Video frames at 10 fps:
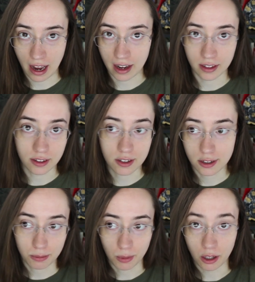
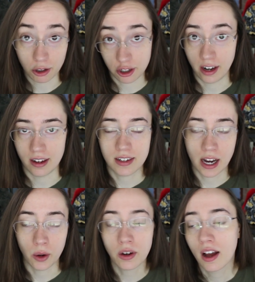and you know shut it
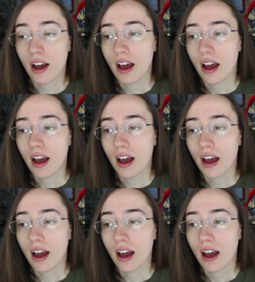down